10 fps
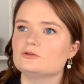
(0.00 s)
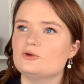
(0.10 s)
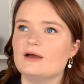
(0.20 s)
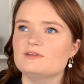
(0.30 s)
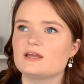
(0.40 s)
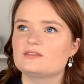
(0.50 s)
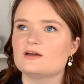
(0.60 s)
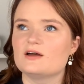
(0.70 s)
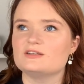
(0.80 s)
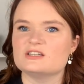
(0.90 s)
you have like
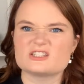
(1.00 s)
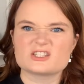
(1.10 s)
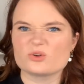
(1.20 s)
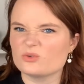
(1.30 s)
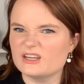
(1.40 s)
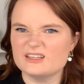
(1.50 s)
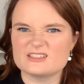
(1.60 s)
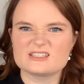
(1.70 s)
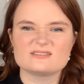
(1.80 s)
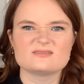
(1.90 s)
the
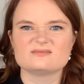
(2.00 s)
discreet